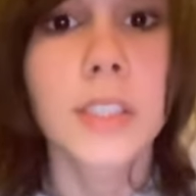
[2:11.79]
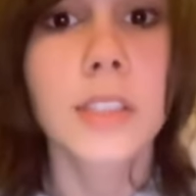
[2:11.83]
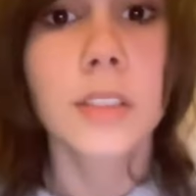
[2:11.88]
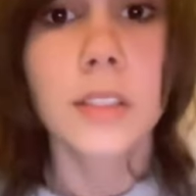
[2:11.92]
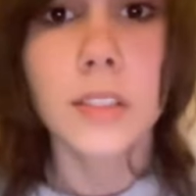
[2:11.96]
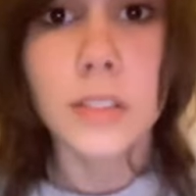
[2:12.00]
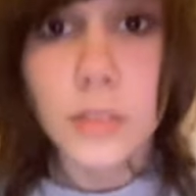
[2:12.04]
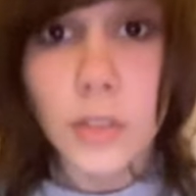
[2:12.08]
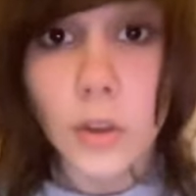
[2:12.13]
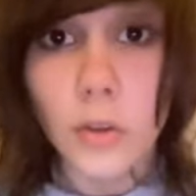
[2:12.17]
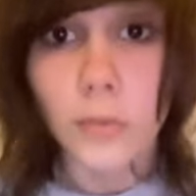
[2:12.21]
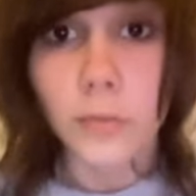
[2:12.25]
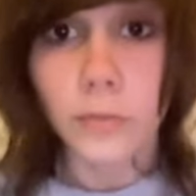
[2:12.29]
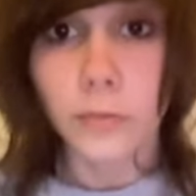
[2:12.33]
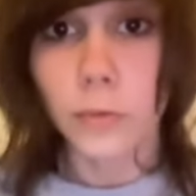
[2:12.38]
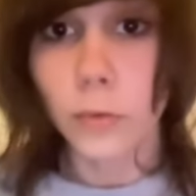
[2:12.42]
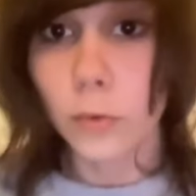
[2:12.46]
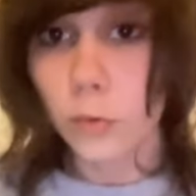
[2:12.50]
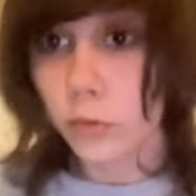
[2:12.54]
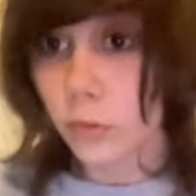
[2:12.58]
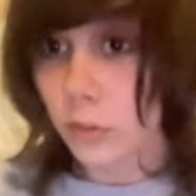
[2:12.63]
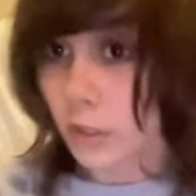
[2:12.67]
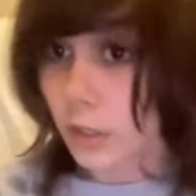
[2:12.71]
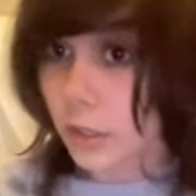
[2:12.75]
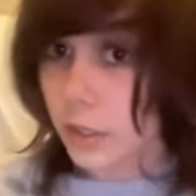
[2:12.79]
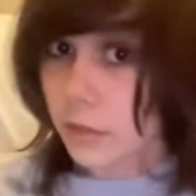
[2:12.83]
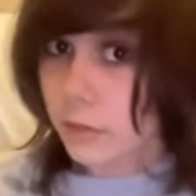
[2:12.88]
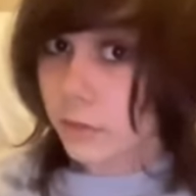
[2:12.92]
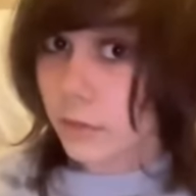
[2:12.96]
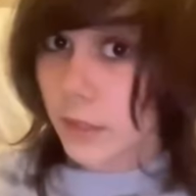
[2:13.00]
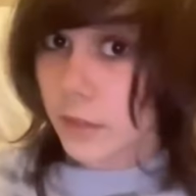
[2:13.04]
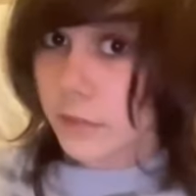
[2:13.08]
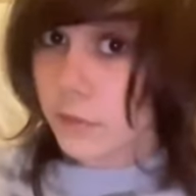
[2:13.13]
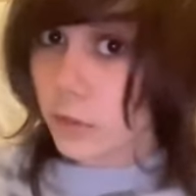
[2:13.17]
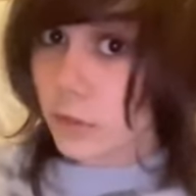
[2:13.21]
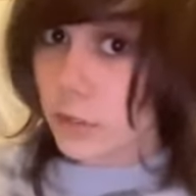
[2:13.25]
It's so florally
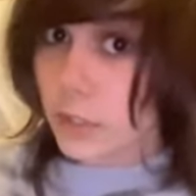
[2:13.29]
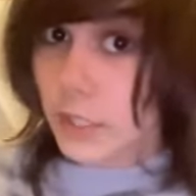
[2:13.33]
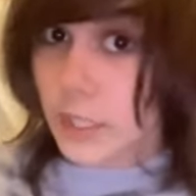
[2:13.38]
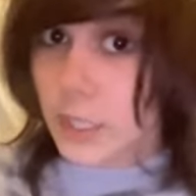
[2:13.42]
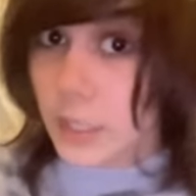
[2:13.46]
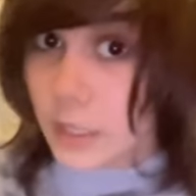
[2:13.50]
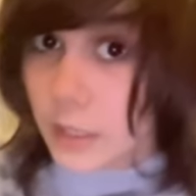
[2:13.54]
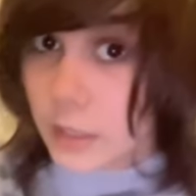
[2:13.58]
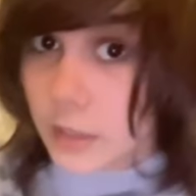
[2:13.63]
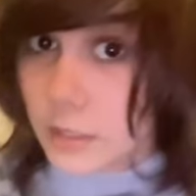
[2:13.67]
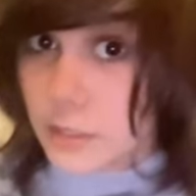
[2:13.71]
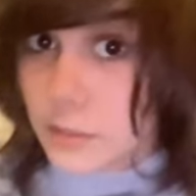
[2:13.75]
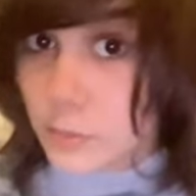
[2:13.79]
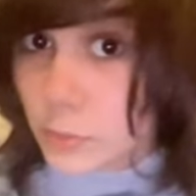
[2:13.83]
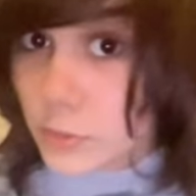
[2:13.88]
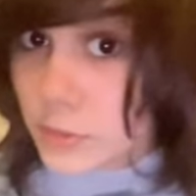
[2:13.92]
flavored. This